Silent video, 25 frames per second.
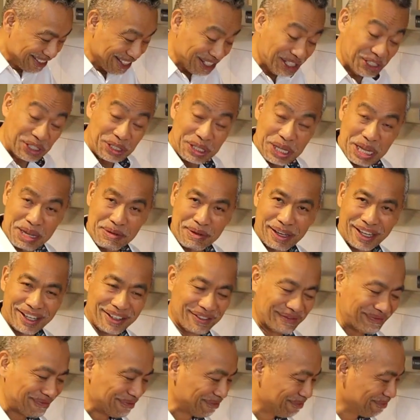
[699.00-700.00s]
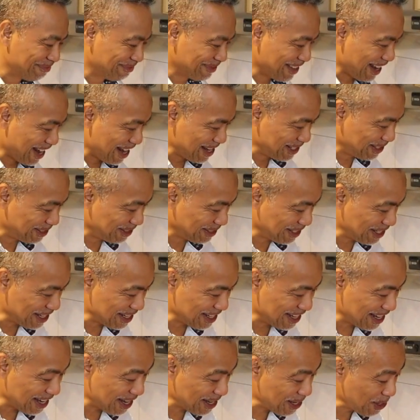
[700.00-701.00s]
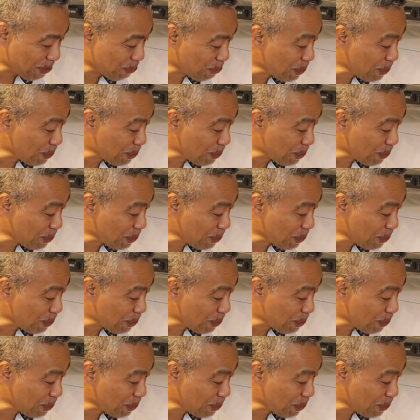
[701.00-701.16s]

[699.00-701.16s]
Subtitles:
just steaming. I see